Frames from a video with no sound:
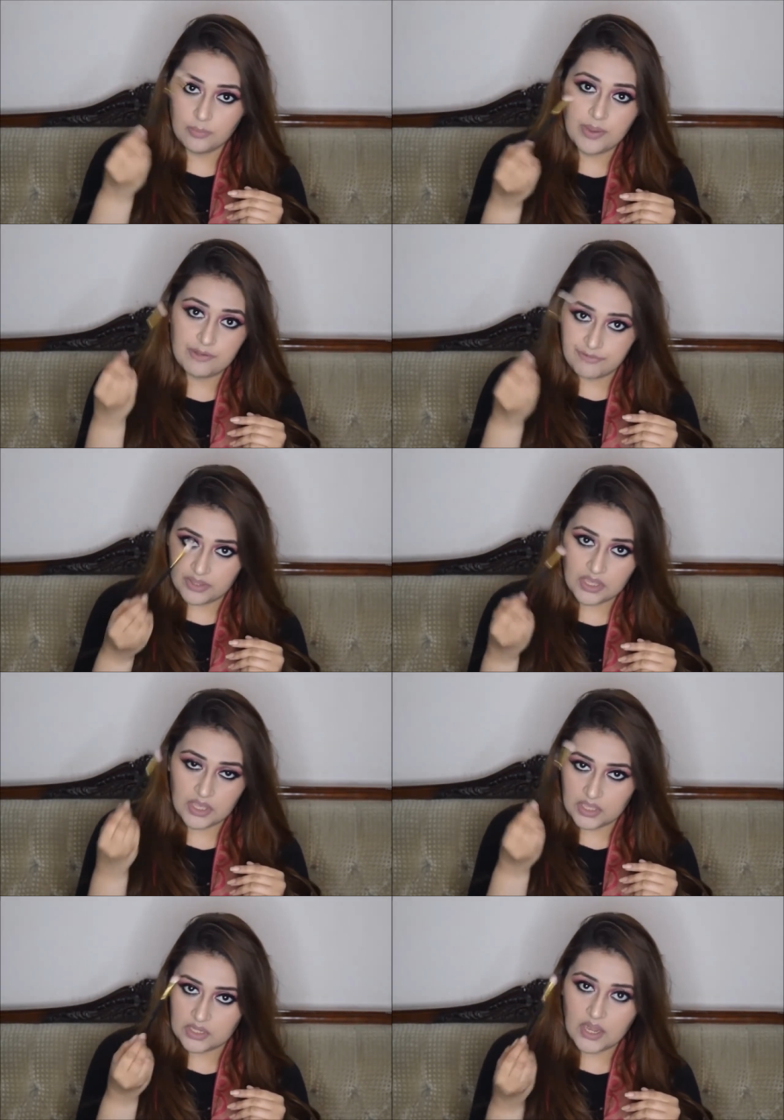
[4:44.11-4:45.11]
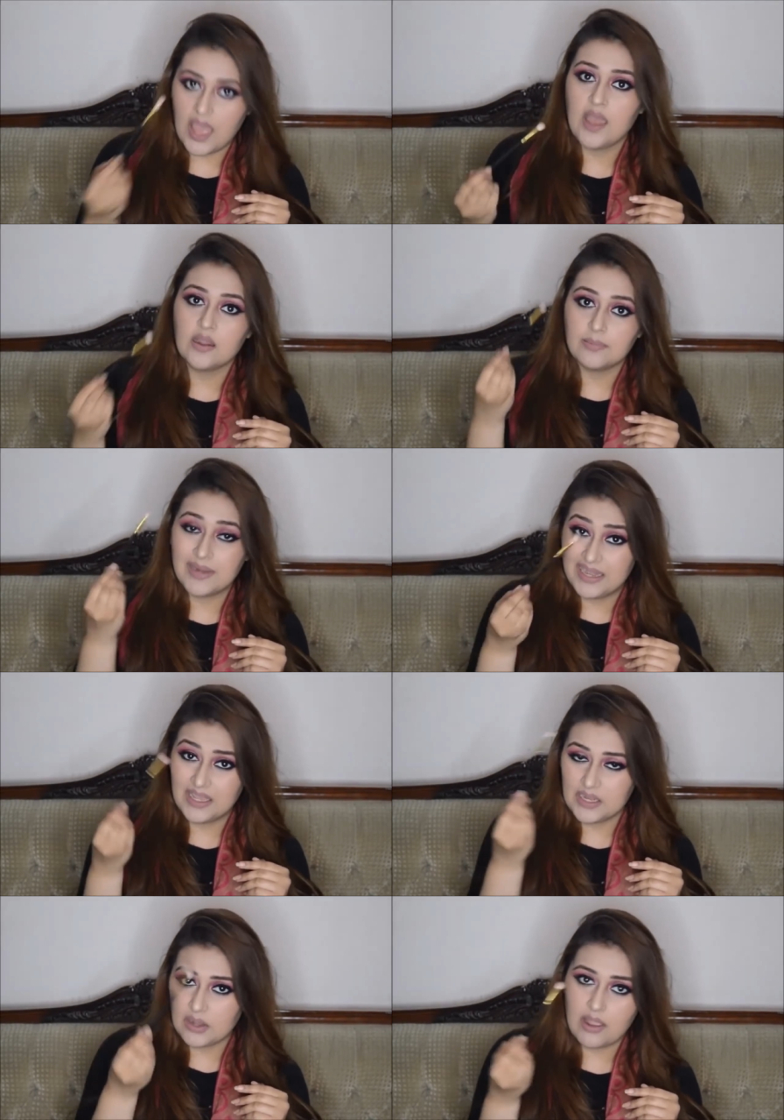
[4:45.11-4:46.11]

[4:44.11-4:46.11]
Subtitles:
buffing in and blending in